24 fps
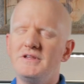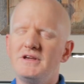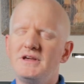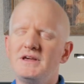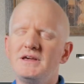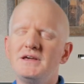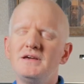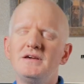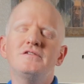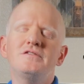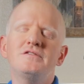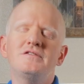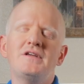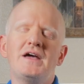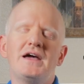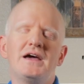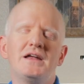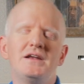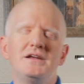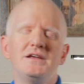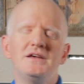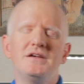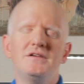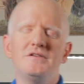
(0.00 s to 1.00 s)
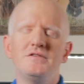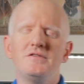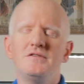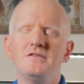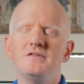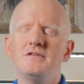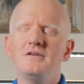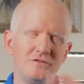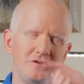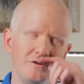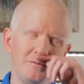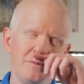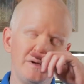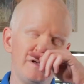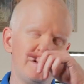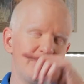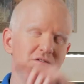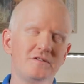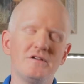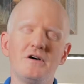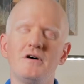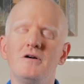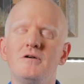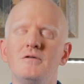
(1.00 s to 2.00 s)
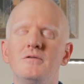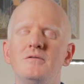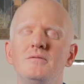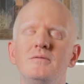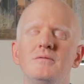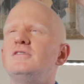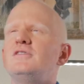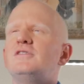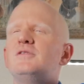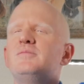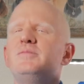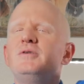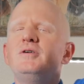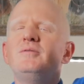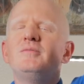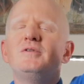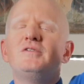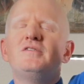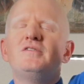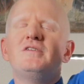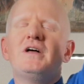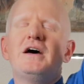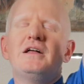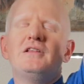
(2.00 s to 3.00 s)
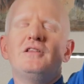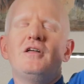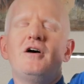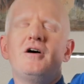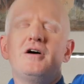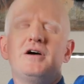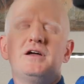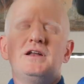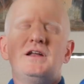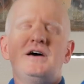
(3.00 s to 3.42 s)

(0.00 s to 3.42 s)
the stand is to me. So the boom is not long